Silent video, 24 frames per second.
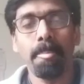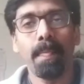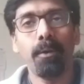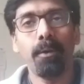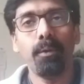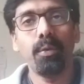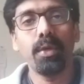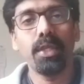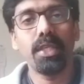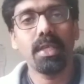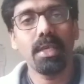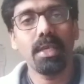
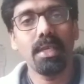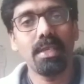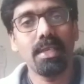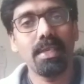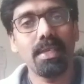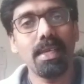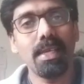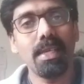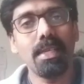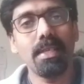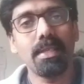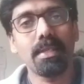which
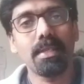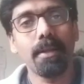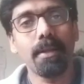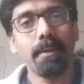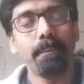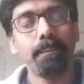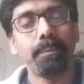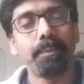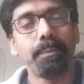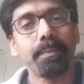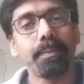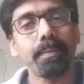contains
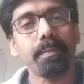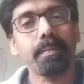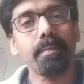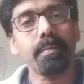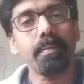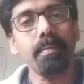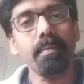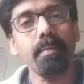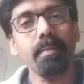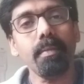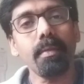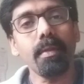
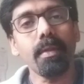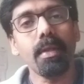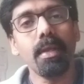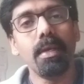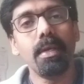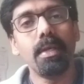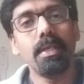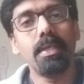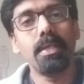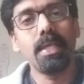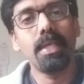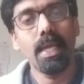
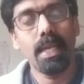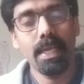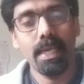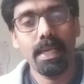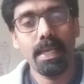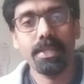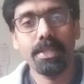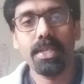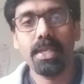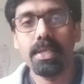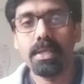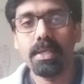10
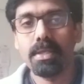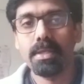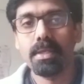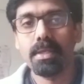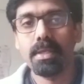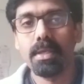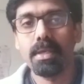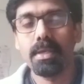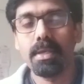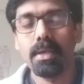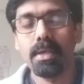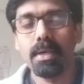lessons.